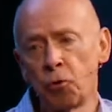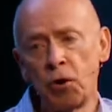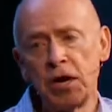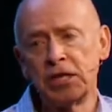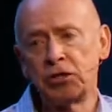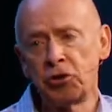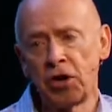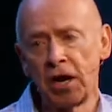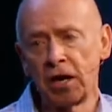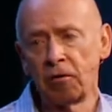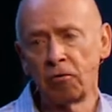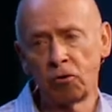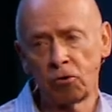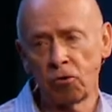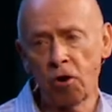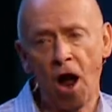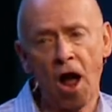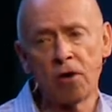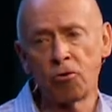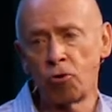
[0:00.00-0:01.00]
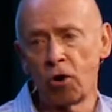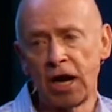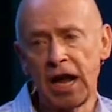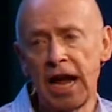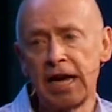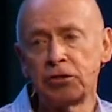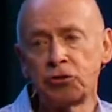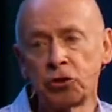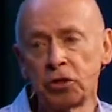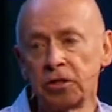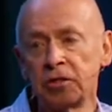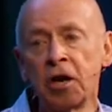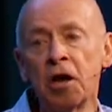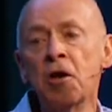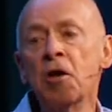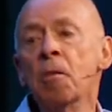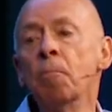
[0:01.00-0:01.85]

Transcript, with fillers: three congregations,